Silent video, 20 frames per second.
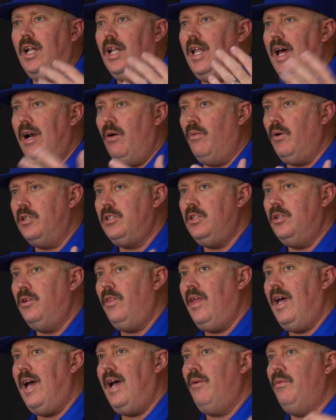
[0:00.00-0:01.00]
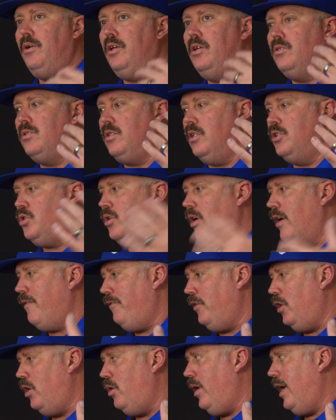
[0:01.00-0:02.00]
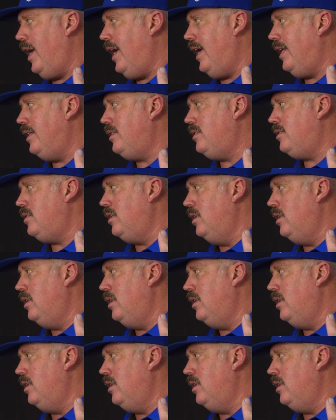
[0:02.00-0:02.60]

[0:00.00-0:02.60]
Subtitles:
a lot of work to do that. We used the trick flow heads